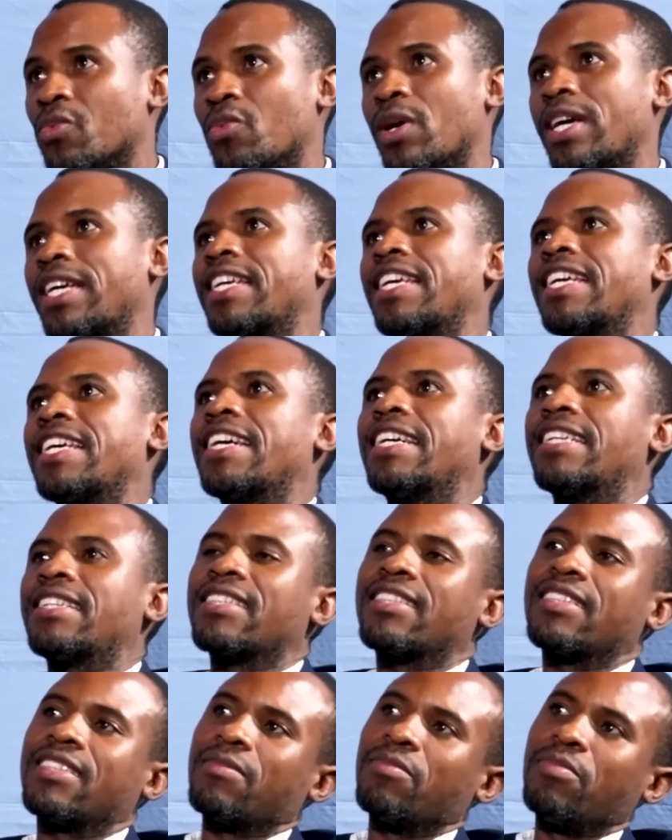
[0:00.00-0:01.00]
working at
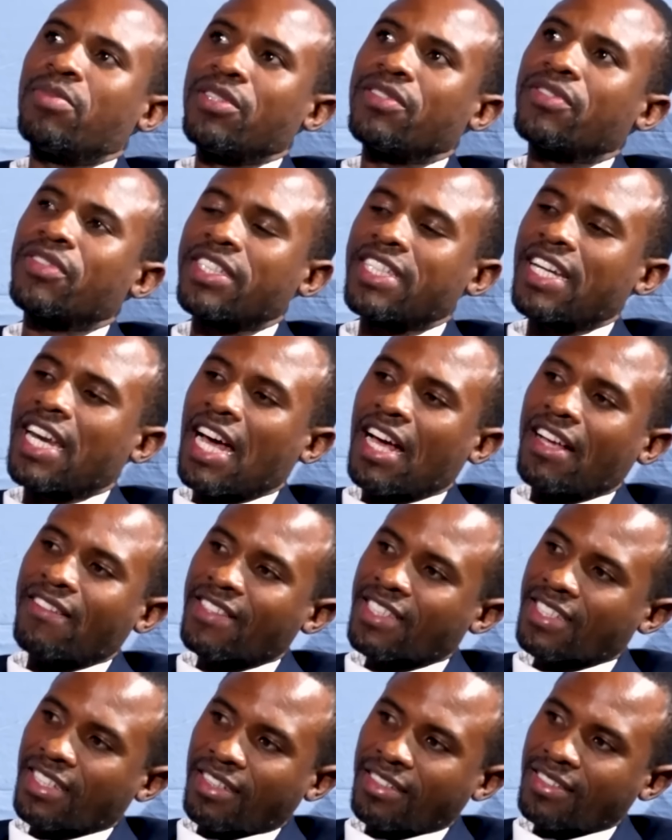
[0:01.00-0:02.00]
Be Free
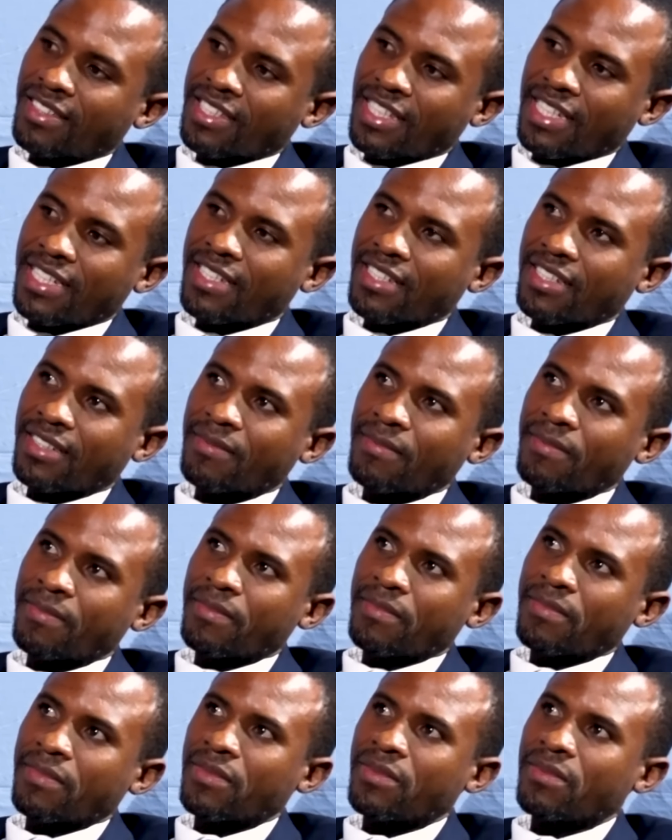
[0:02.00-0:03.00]
Lifestyle Center,
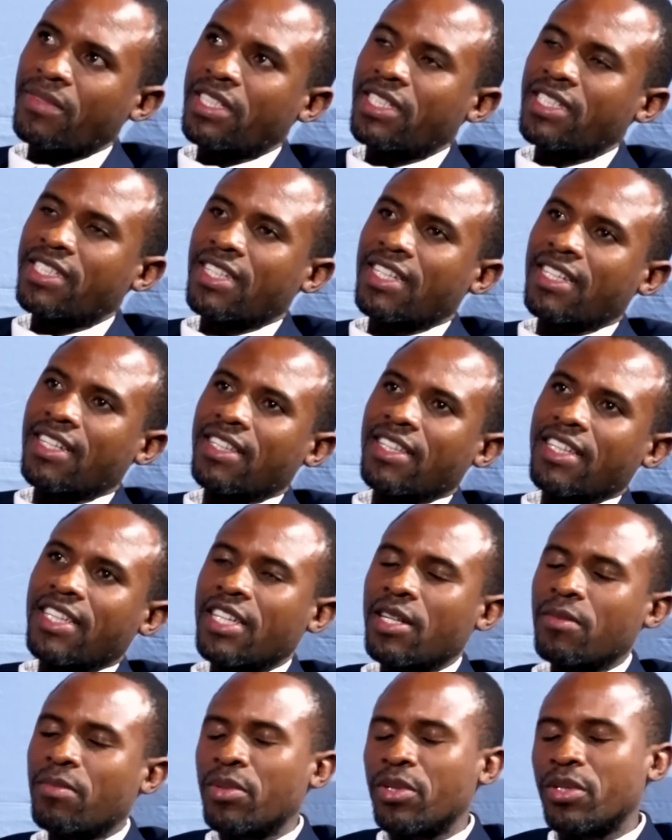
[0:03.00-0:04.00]
which is under the
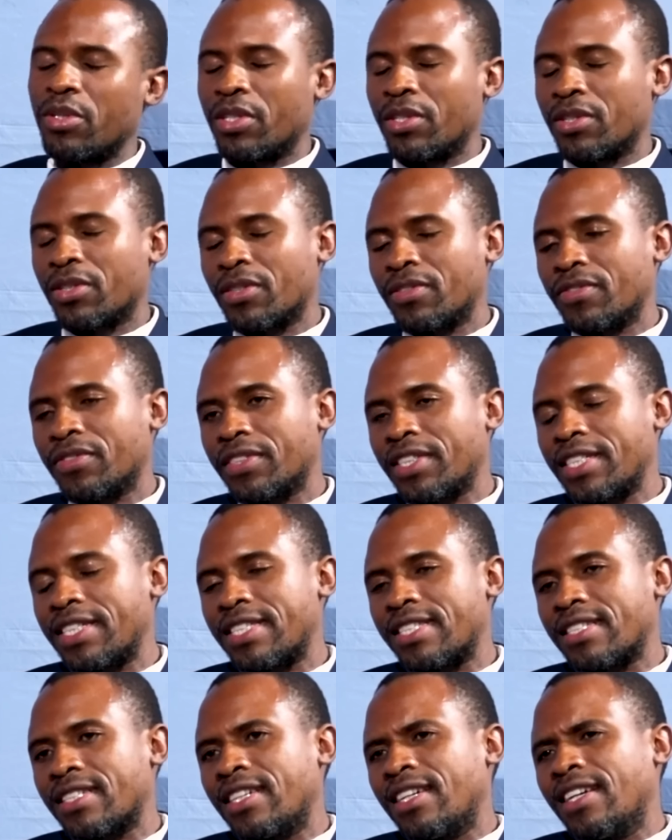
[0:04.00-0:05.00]
Cape Union
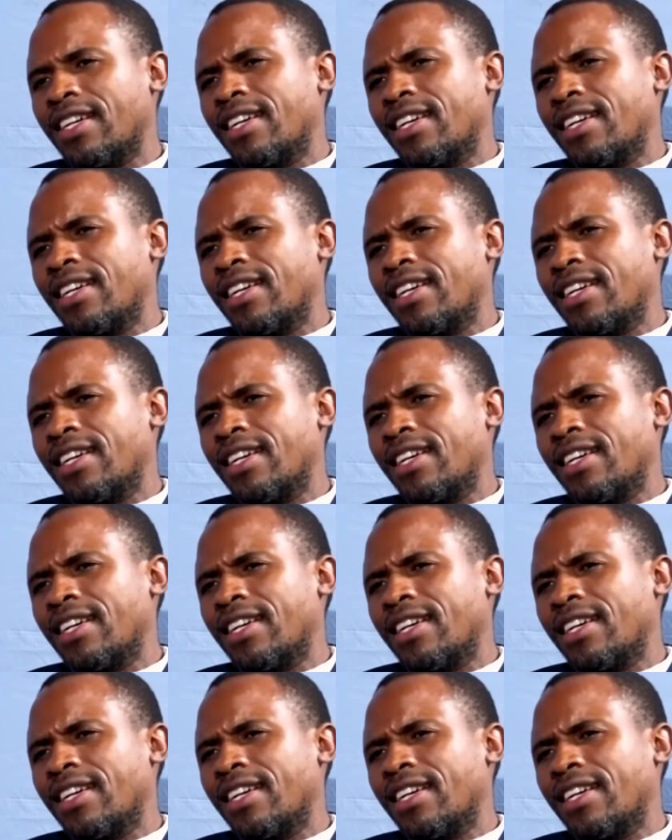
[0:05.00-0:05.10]
Conference,